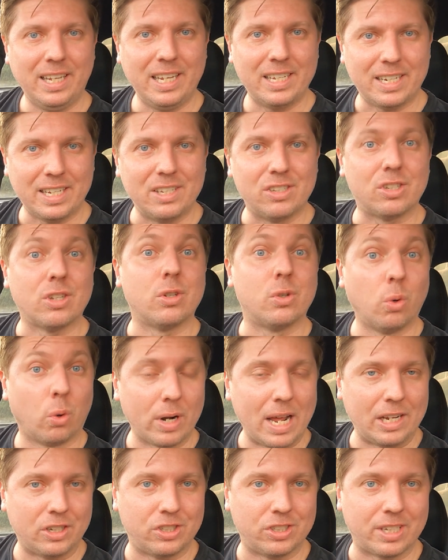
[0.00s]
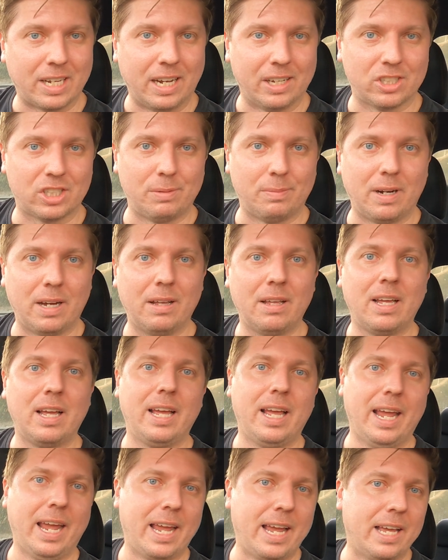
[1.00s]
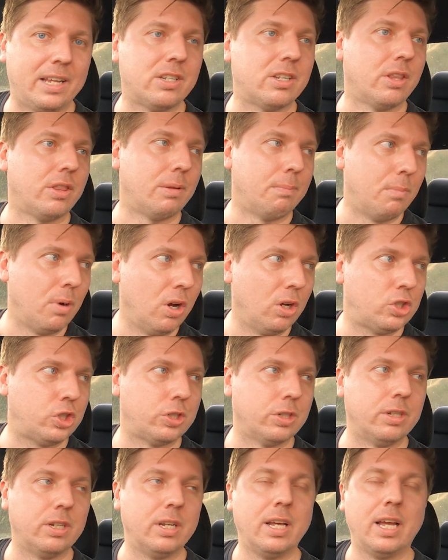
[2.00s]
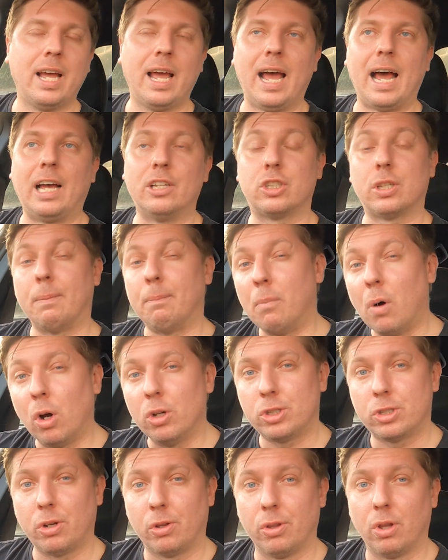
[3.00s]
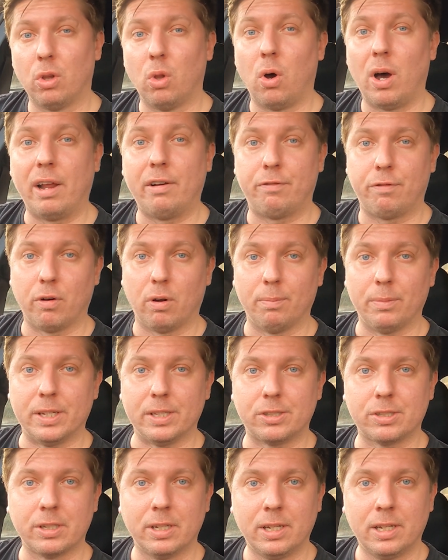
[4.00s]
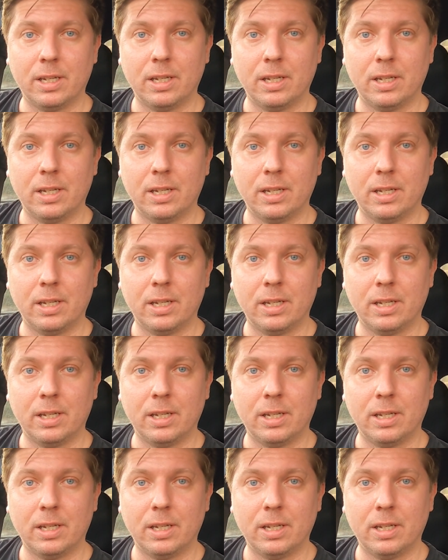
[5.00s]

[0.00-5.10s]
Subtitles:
It is DoorDash's customer, and the merchant has the most on the line from this.